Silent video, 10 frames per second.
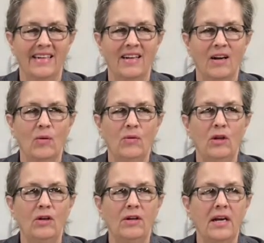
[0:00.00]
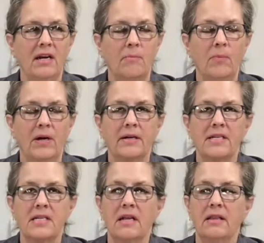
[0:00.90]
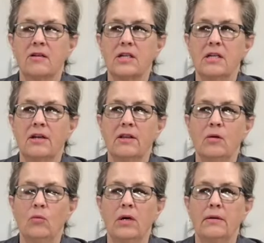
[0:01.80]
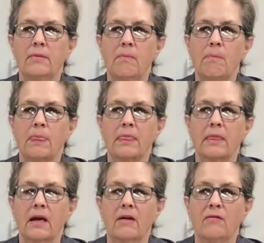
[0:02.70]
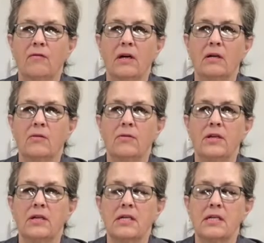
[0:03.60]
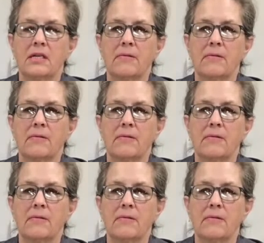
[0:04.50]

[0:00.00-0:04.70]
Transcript: Oh, looking at bugs. There's another one I follow, this